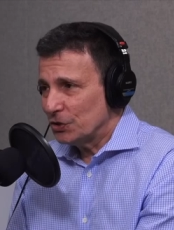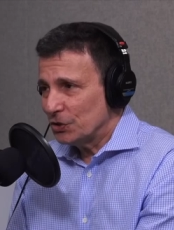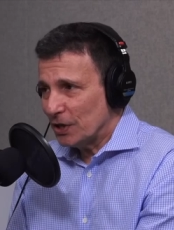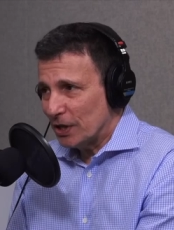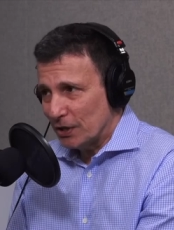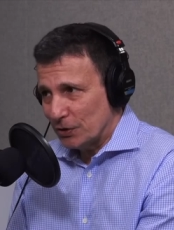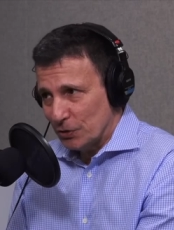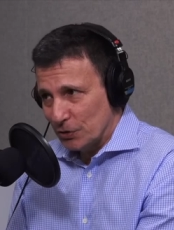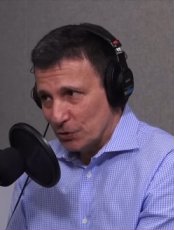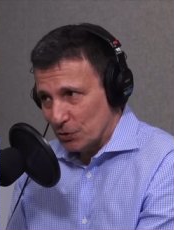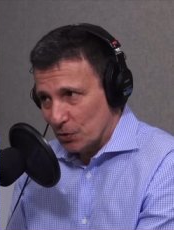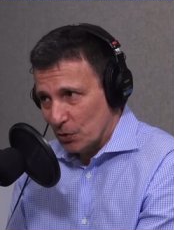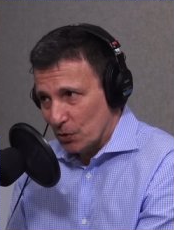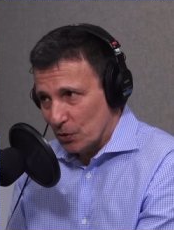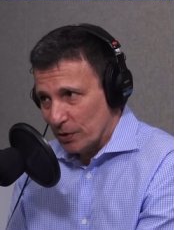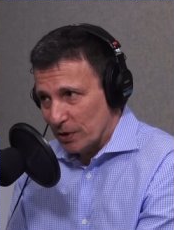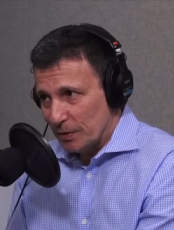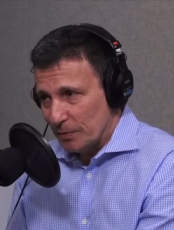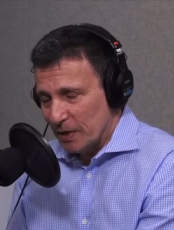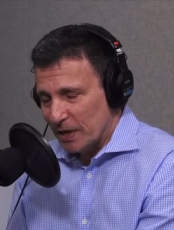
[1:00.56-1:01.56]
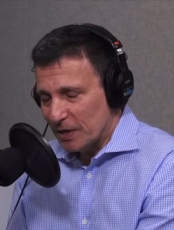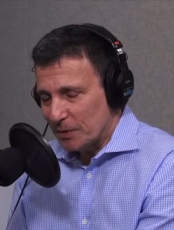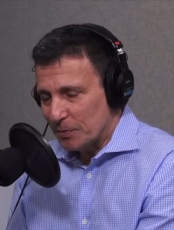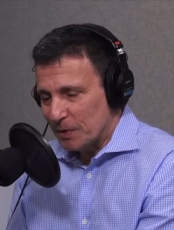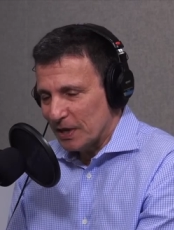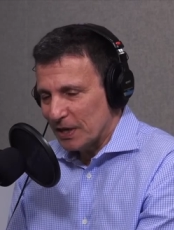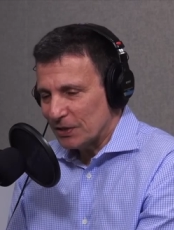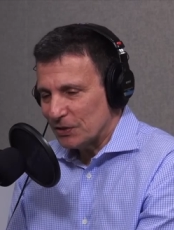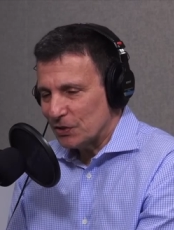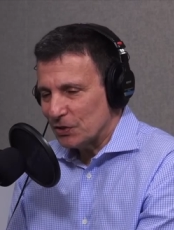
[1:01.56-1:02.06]
a child who's already made a
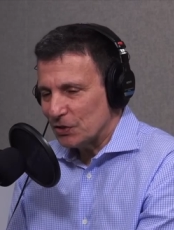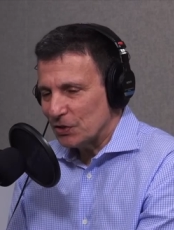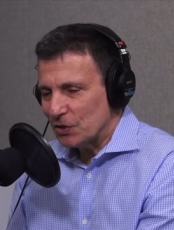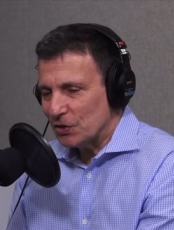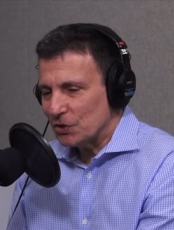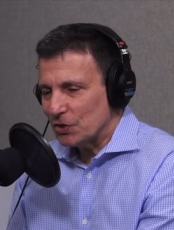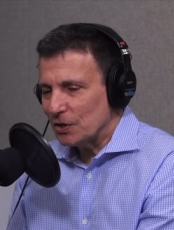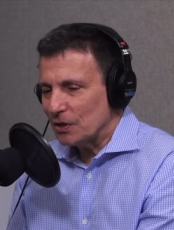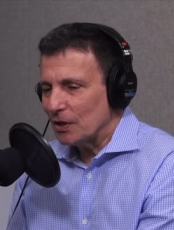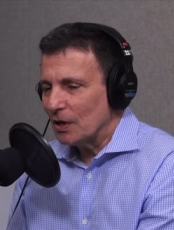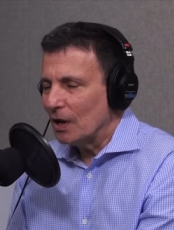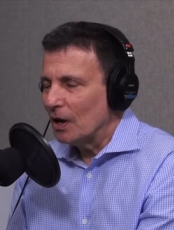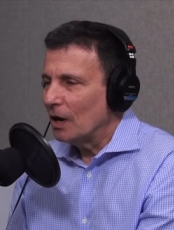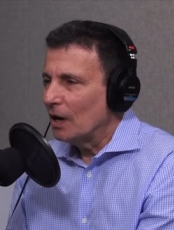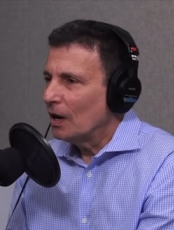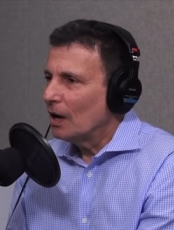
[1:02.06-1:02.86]
bad decision,